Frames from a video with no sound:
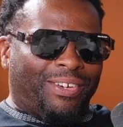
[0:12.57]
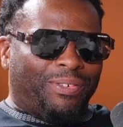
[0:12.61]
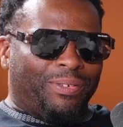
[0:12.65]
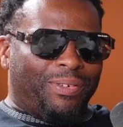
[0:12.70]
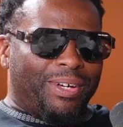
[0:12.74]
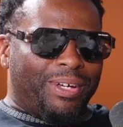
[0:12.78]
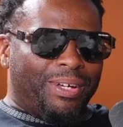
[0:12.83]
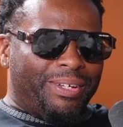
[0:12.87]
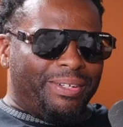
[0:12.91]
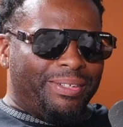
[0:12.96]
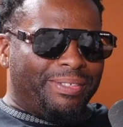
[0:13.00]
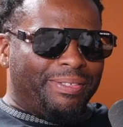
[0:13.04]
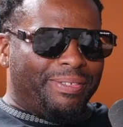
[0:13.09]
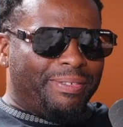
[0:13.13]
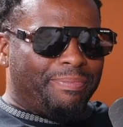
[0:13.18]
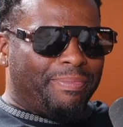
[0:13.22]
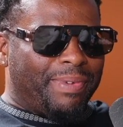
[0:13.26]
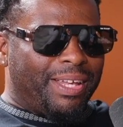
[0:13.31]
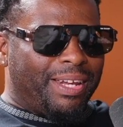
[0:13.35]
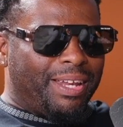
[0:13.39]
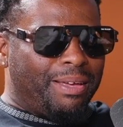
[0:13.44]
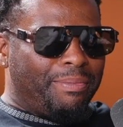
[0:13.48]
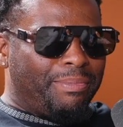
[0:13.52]
Well,
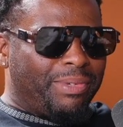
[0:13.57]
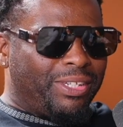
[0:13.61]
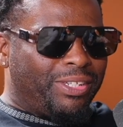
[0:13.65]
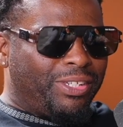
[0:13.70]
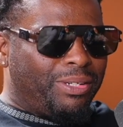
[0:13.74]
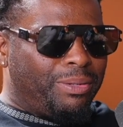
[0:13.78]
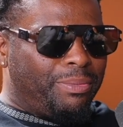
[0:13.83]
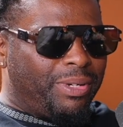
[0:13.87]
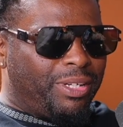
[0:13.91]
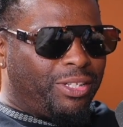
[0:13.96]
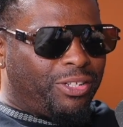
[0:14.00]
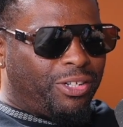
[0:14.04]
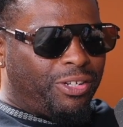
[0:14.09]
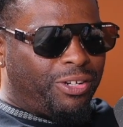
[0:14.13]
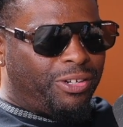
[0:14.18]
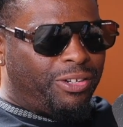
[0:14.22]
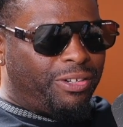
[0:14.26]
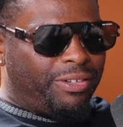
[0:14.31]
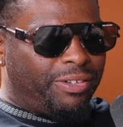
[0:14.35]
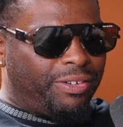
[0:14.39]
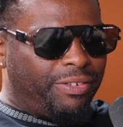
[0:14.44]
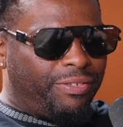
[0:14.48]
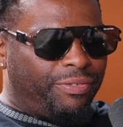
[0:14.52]
my name is Jimmy
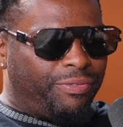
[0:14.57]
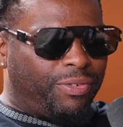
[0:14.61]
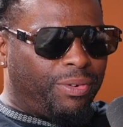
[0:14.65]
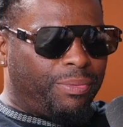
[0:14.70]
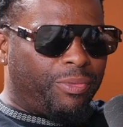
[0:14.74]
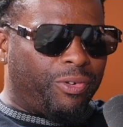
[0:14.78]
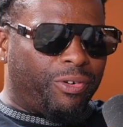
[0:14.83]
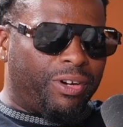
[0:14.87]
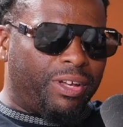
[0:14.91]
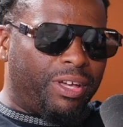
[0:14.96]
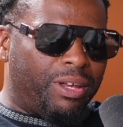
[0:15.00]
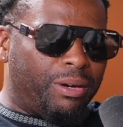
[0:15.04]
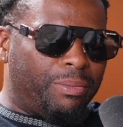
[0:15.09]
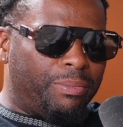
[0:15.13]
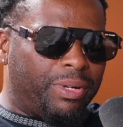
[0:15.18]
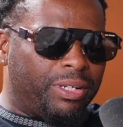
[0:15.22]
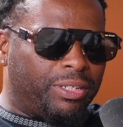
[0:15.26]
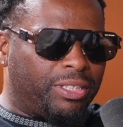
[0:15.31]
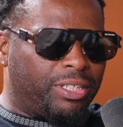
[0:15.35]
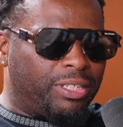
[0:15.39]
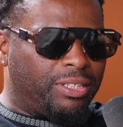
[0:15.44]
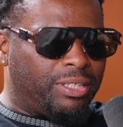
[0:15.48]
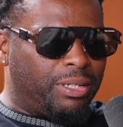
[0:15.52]
Turner from Grenada,
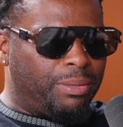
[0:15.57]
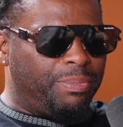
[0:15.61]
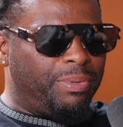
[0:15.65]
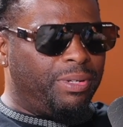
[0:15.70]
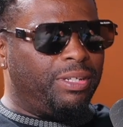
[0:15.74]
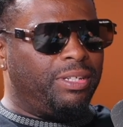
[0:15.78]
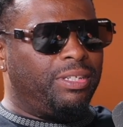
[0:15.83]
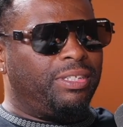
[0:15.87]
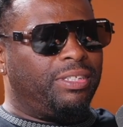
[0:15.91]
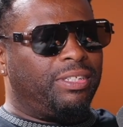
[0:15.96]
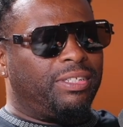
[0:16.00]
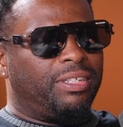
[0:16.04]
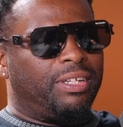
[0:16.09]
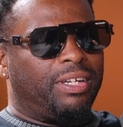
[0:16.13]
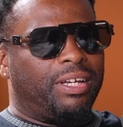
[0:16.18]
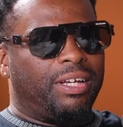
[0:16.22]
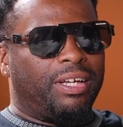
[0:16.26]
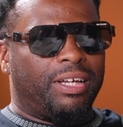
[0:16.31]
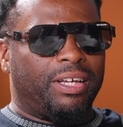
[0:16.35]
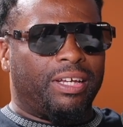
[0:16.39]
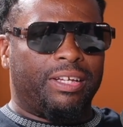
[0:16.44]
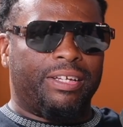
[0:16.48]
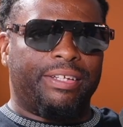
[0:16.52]
Mississippi.
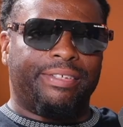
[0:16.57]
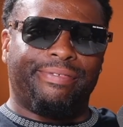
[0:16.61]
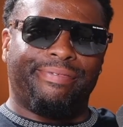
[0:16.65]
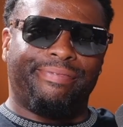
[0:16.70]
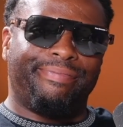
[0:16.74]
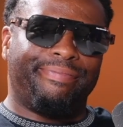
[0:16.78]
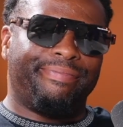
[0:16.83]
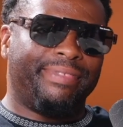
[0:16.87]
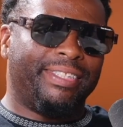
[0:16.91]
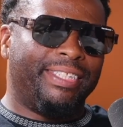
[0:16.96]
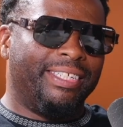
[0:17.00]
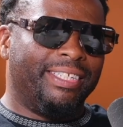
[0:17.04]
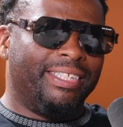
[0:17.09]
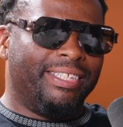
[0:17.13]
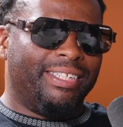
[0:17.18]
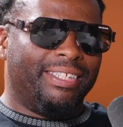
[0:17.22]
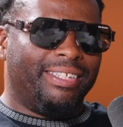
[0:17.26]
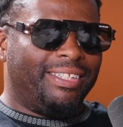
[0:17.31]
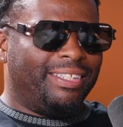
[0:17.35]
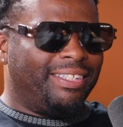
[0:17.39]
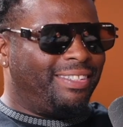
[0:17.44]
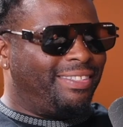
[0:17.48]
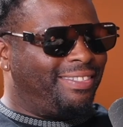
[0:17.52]
I
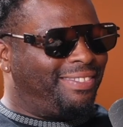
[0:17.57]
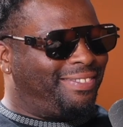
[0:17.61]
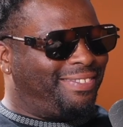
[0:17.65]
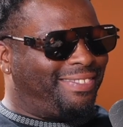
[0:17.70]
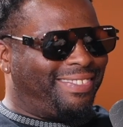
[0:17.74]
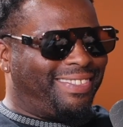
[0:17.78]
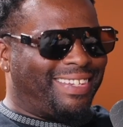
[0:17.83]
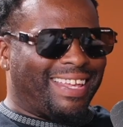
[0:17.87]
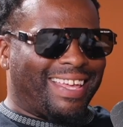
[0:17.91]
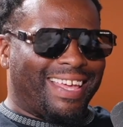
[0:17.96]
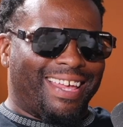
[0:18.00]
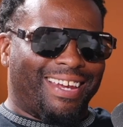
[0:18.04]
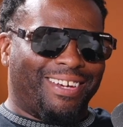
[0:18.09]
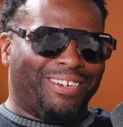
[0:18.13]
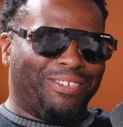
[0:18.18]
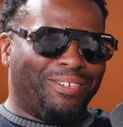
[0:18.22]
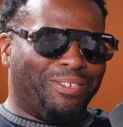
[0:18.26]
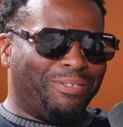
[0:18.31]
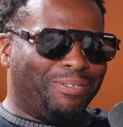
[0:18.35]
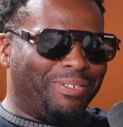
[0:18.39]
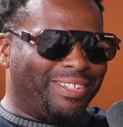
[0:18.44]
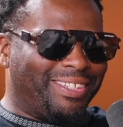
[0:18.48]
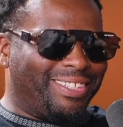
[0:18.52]

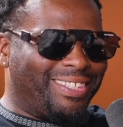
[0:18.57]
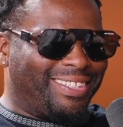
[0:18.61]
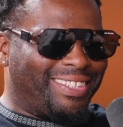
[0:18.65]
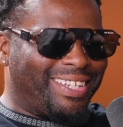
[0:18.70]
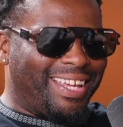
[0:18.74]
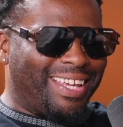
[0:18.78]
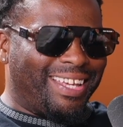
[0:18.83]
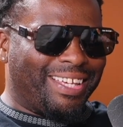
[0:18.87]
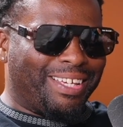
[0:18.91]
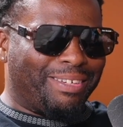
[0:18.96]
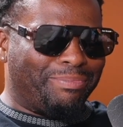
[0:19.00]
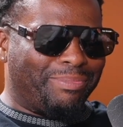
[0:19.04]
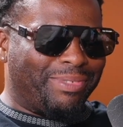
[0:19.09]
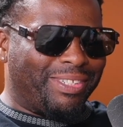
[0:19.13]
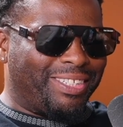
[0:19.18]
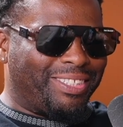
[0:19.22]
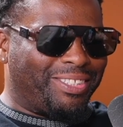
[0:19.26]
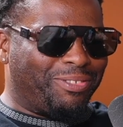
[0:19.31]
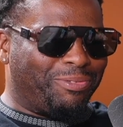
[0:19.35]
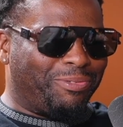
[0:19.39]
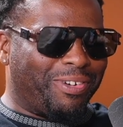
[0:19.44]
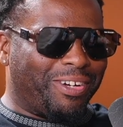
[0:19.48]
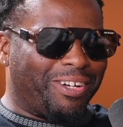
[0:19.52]
don't know what to say. I'm
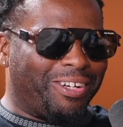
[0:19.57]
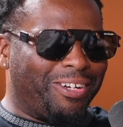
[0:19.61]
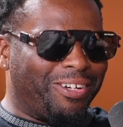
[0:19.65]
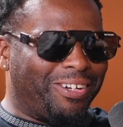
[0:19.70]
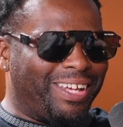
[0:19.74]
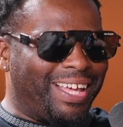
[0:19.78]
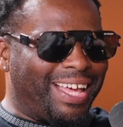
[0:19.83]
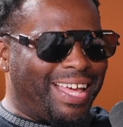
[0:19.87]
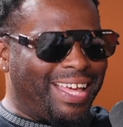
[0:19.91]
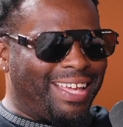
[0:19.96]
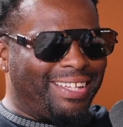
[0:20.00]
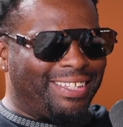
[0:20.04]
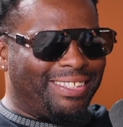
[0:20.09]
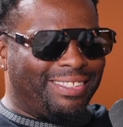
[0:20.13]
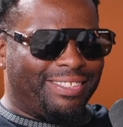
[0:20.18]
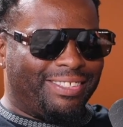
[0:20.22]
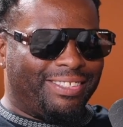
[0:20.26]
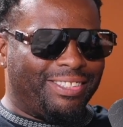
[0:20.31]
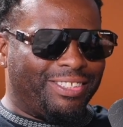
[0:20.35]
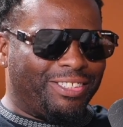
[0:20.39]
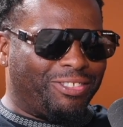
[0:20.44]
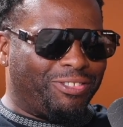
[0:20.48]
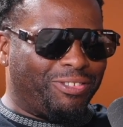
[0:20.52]
just a regular guy,
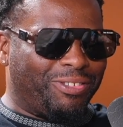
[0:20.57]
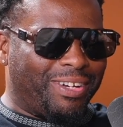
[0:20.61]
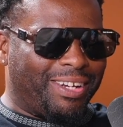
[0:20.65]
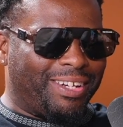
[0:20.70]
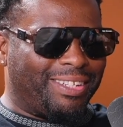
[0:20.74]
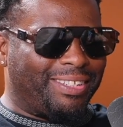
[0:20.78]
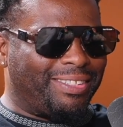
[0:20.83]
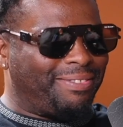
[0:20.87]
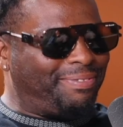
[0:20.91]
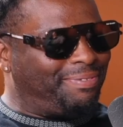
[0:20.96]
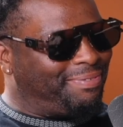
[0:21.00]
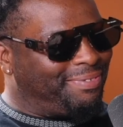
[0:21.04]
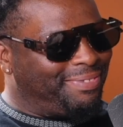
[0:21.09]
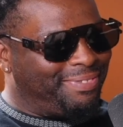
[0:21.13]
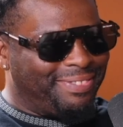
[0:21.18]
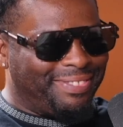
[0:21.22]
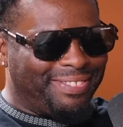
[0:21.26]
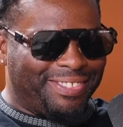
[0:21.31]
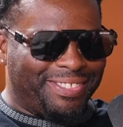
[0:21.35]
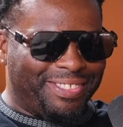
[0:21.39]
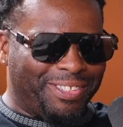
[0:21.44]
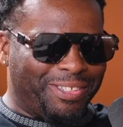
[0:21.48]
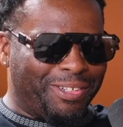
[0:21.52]
just trying
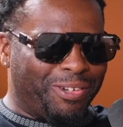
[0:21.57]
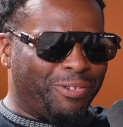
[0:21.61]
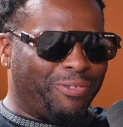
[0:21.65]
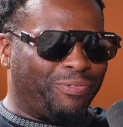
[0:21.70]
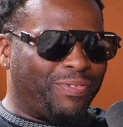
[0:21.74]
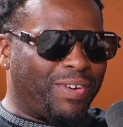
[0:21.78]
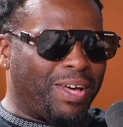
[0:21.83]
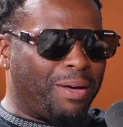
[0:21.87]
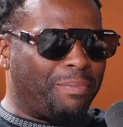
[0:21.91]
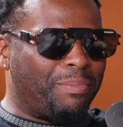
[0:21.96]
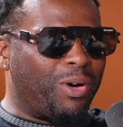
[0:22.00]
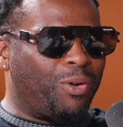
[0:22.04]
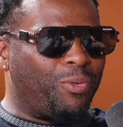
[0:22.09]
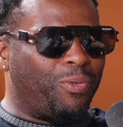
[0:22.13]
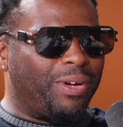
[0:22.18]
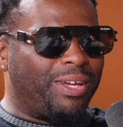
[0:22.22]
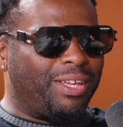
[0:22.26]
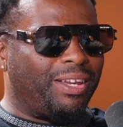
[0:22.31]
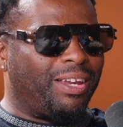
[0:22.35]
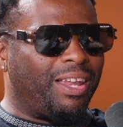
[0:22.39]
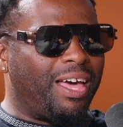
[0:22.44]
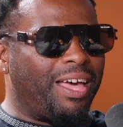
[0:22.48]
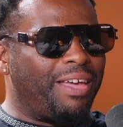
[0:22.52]
to, find my
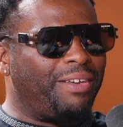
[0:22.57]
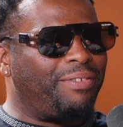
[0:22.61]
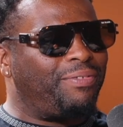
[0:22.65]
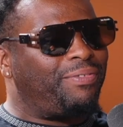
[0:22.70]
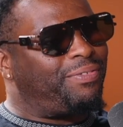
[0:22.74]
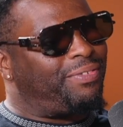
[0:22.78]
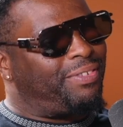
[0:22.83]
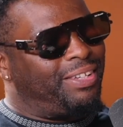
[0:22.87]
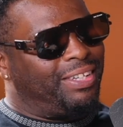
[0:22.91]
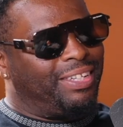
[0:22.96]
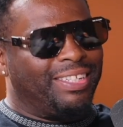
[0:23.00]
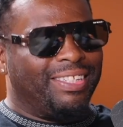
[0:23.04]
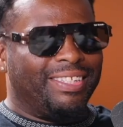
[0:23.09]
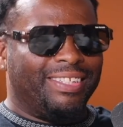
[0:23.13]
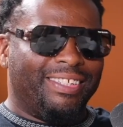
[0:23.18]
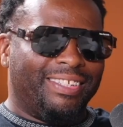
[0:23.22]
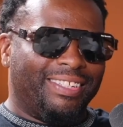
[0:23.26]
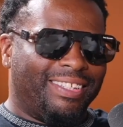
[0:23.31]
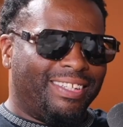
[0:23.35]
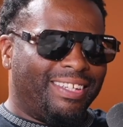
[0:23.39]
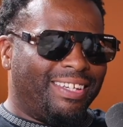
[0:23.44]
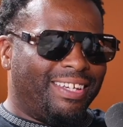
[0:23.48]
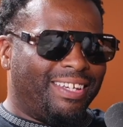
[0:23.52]
way in life
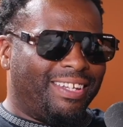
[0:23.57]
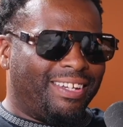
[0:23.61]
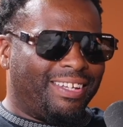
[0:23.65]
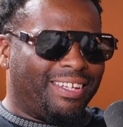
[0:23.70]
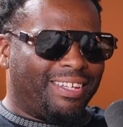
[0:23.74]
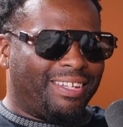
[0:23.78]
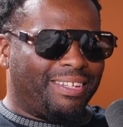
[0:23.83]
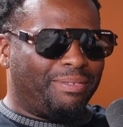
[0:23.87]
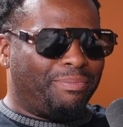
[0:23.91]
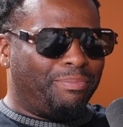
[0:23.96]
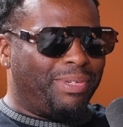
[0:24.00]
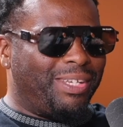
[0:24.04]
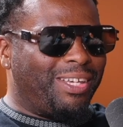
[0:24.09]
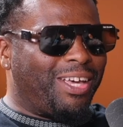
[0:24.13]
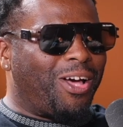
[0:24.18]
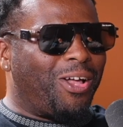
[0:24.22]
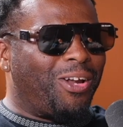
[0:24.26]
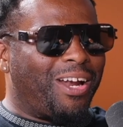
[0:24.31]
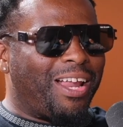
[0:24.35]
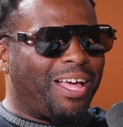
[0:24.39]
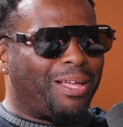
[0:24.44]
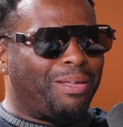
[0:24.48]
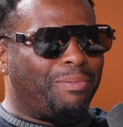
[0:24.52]
and be
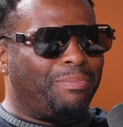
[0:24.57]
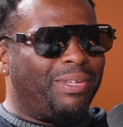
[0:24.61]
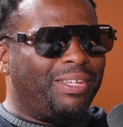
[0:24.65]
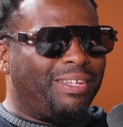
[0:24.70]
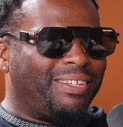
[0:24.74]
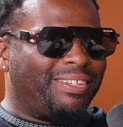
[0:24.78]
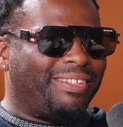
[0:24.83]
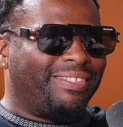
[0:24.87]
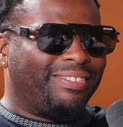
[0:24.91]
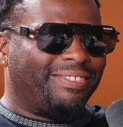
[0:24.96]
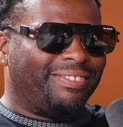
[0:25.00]
all I could be.